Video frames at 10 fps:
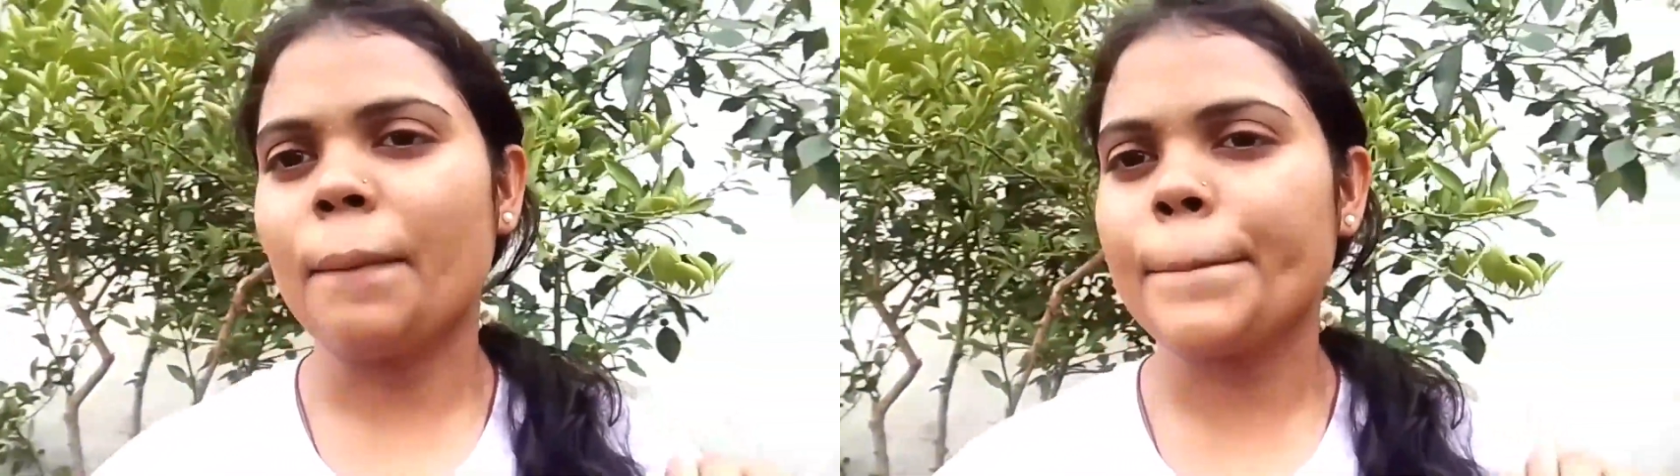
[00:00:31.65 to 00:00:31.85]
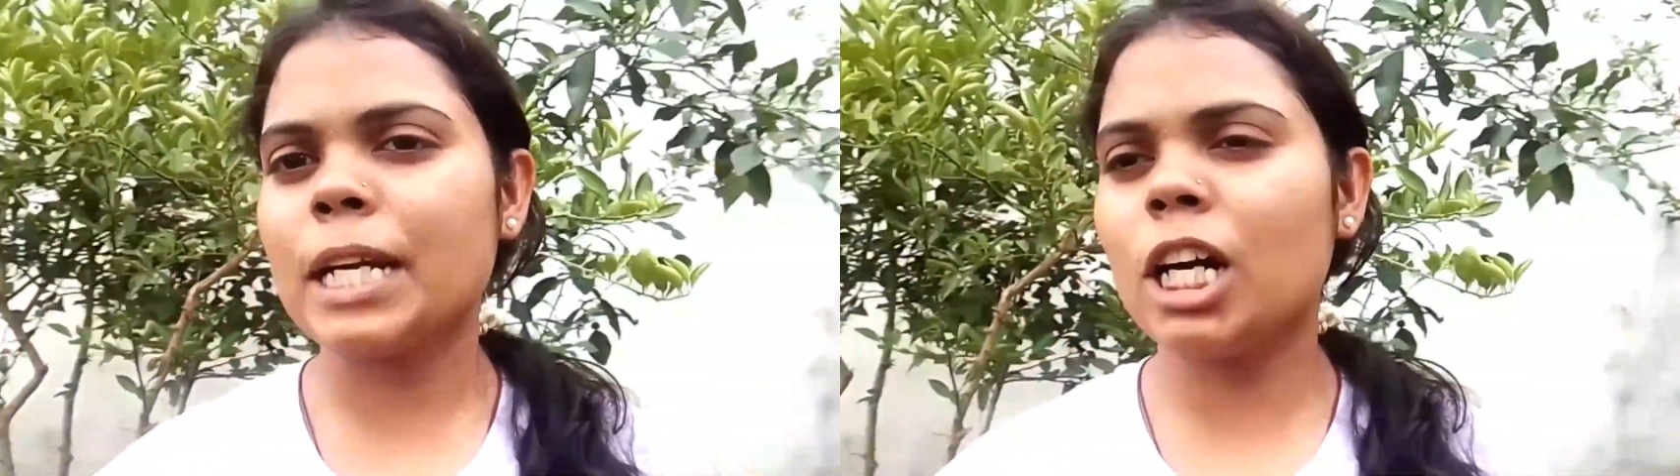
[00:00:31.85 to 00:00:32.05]

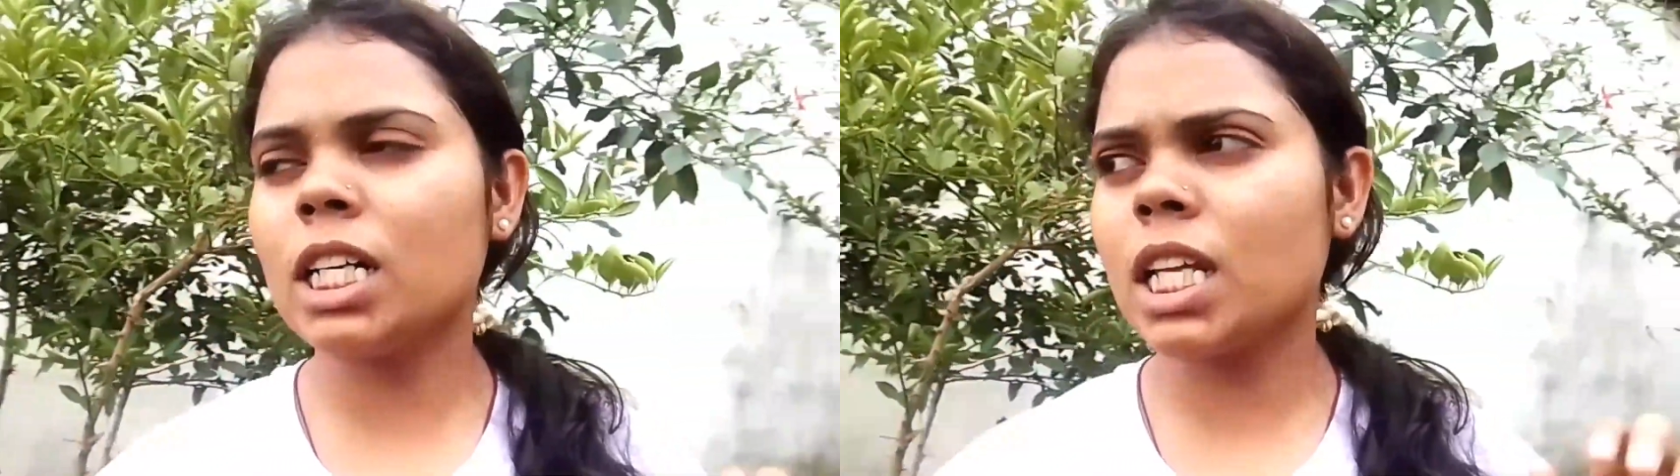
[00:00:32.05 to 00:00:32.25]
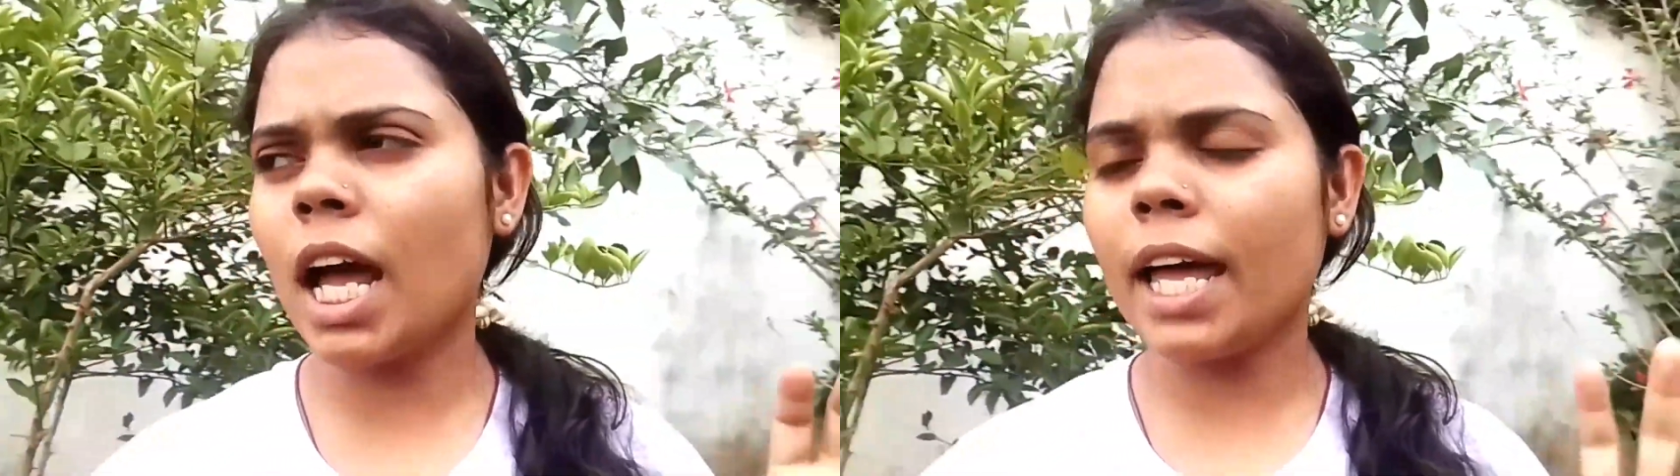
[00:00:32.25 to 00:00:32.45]

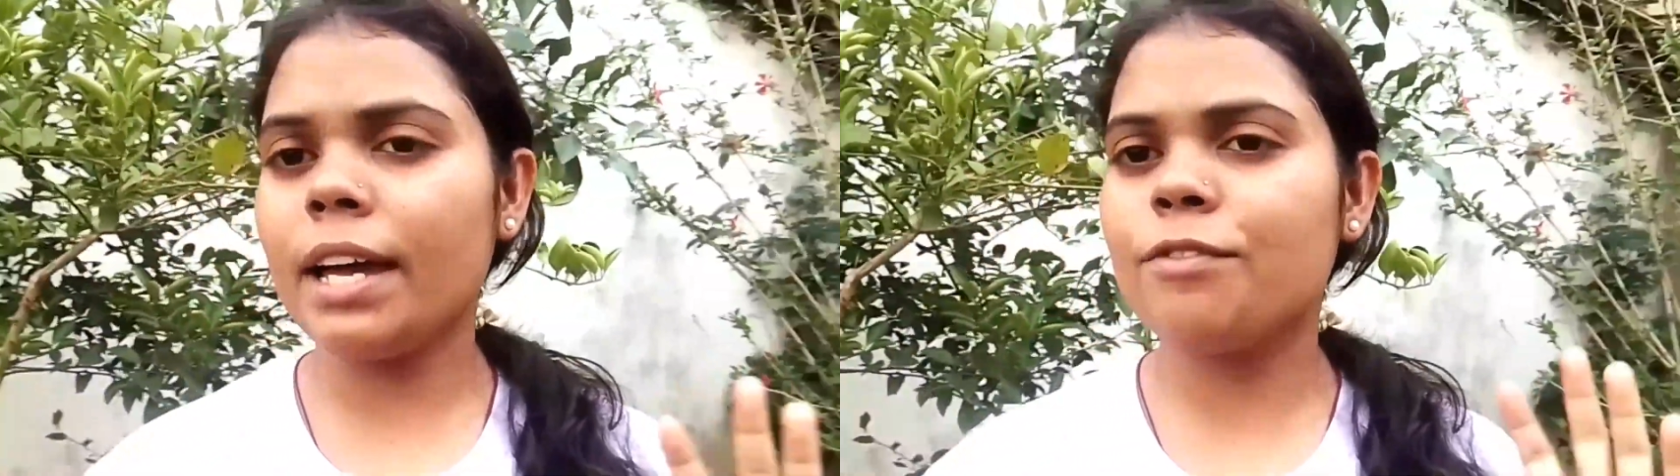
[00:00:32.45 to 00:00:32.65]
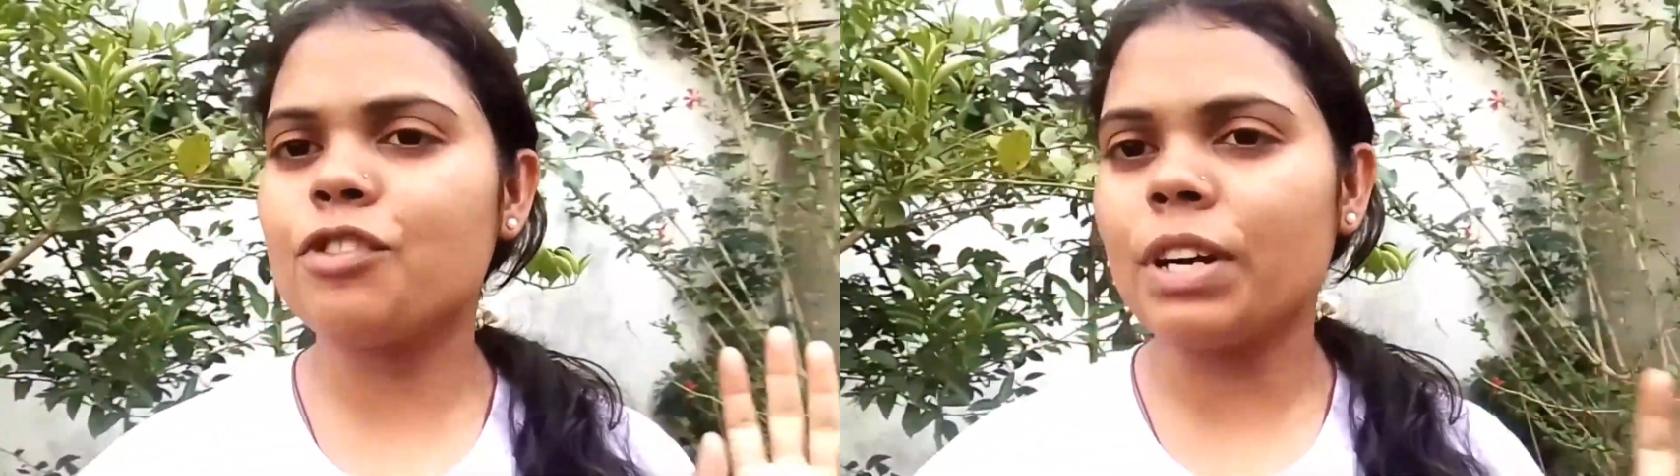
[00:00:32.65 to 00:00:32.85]
because I
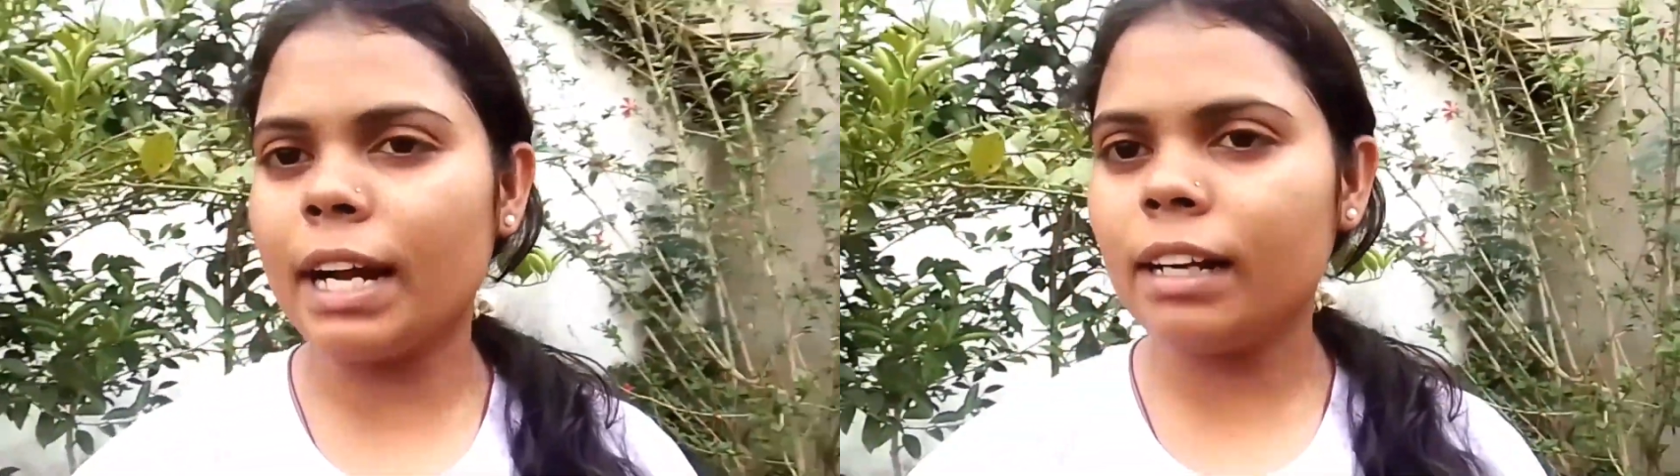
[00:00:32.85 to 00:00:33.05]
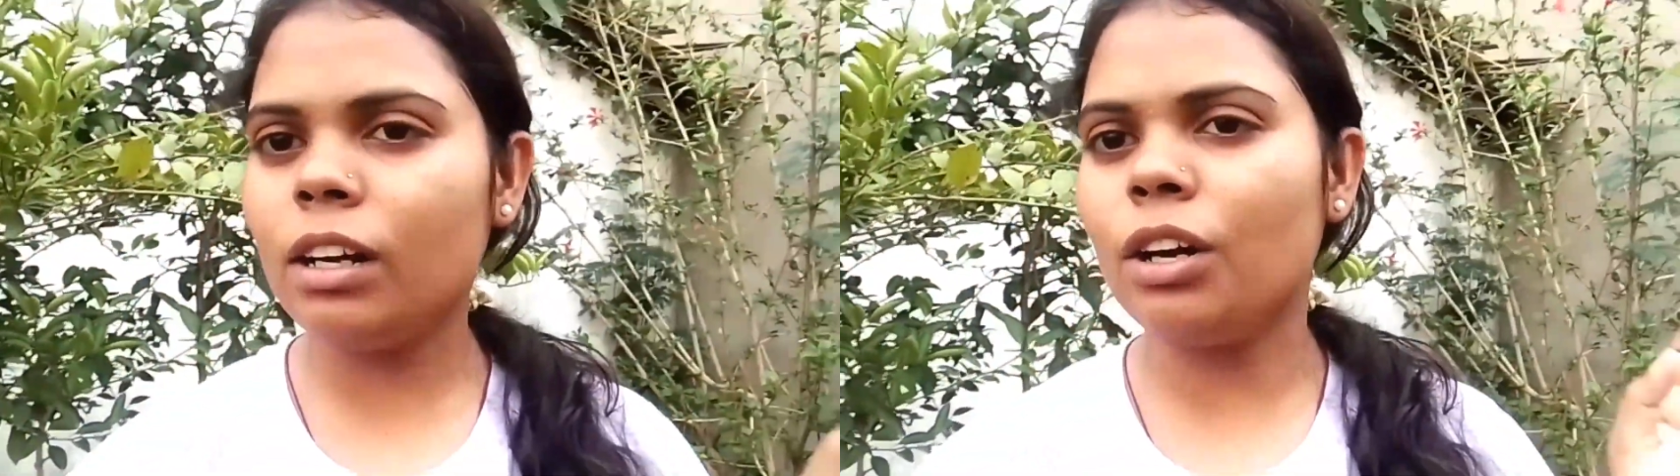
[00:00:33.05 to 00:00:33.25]
have
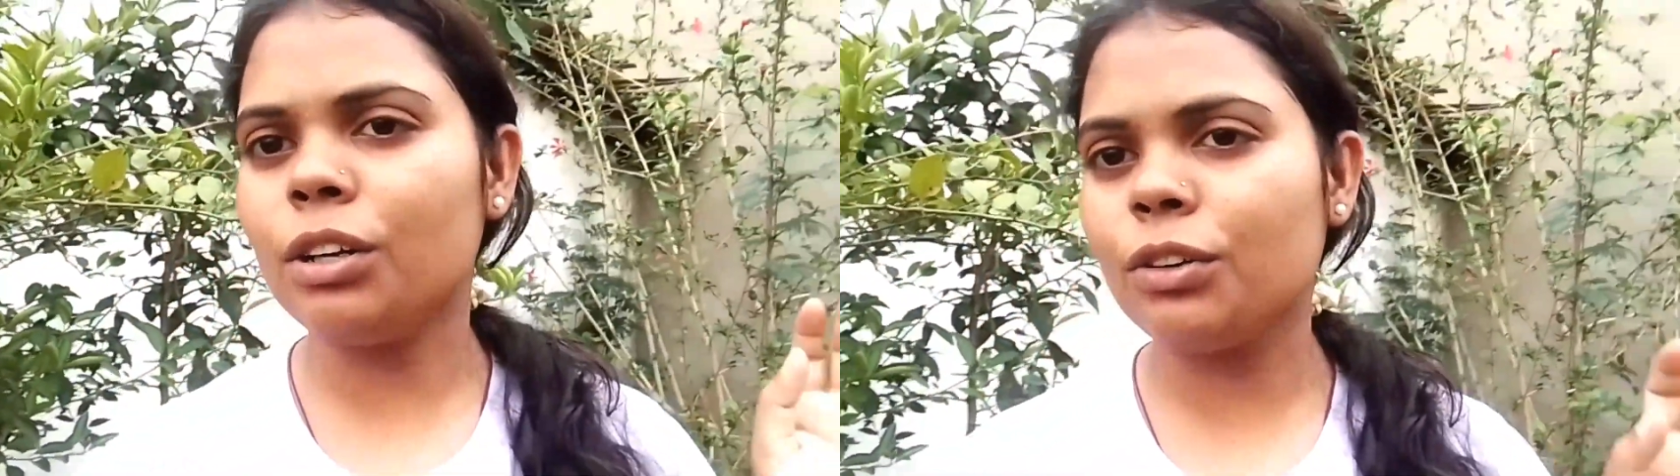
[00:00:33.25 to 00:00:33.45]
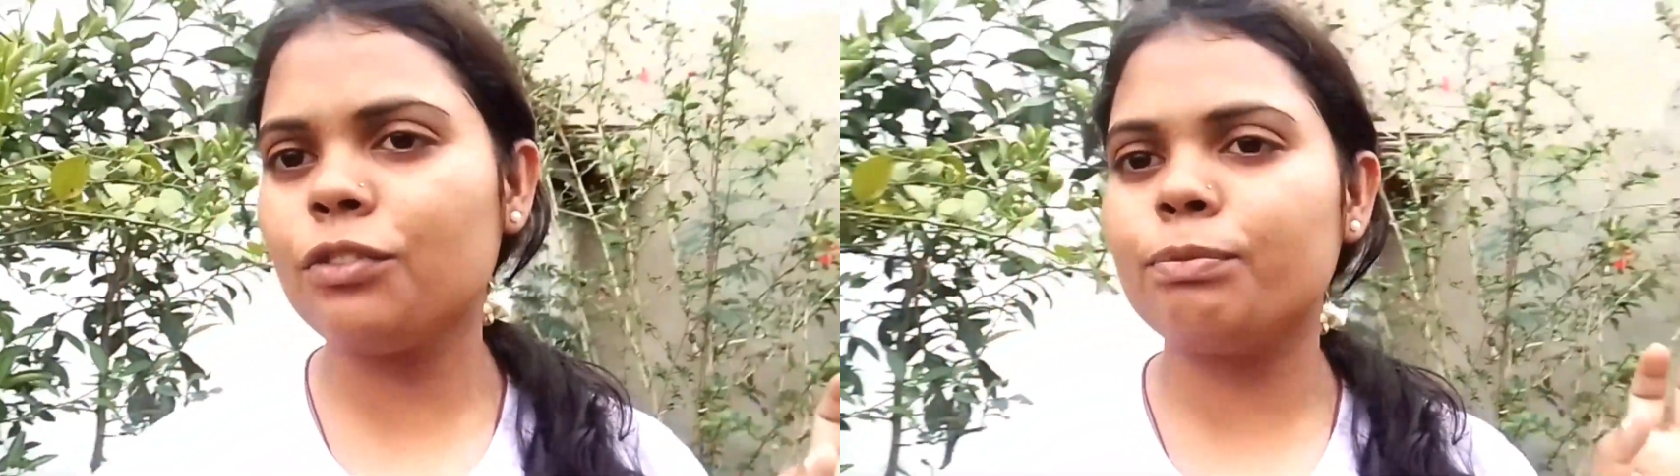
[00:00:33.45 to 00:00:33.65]
tried a
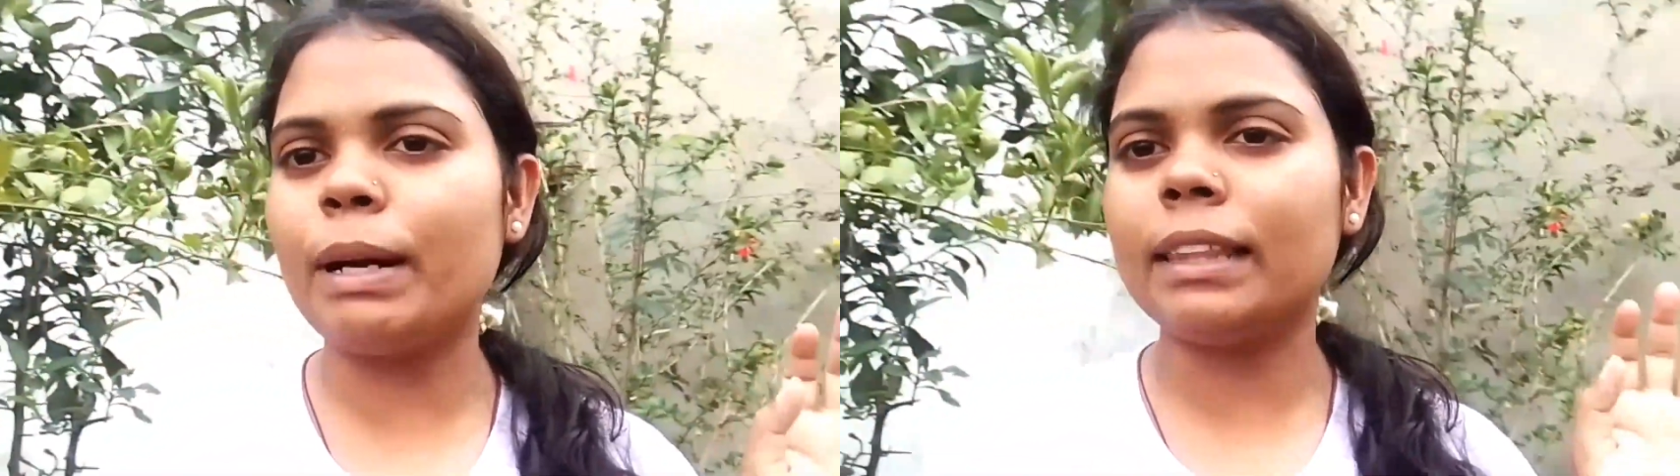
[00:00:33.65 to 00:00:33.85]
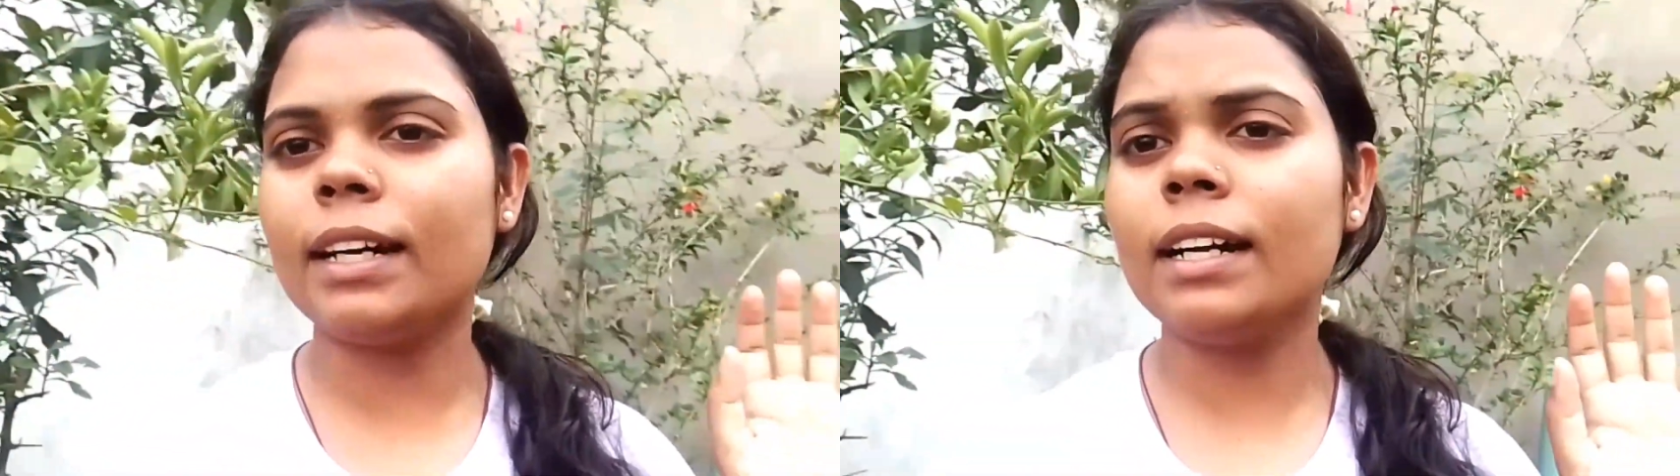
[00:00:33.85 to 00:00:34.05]
lot of
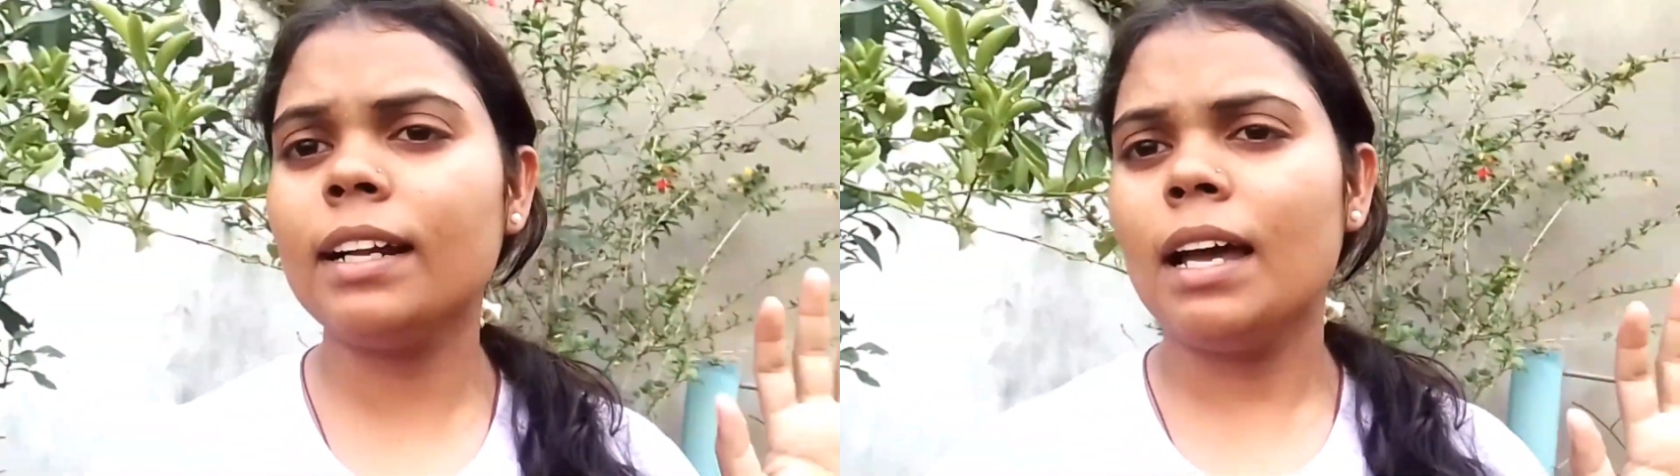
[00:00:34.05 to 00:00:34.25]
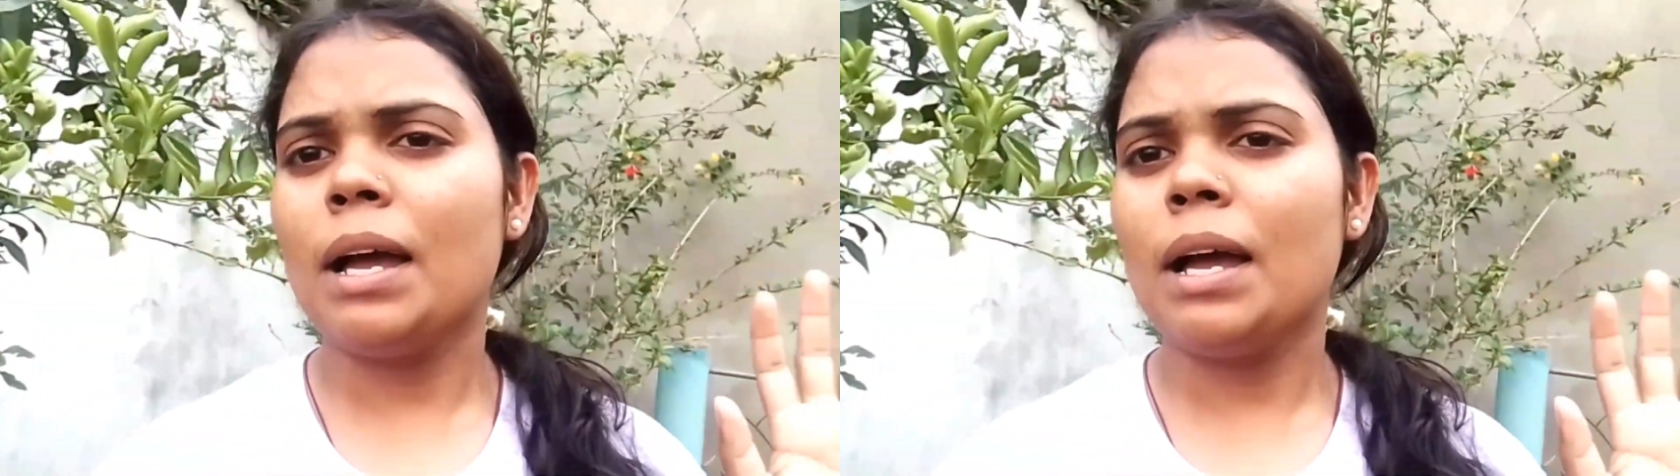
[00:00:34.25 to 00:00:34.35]
method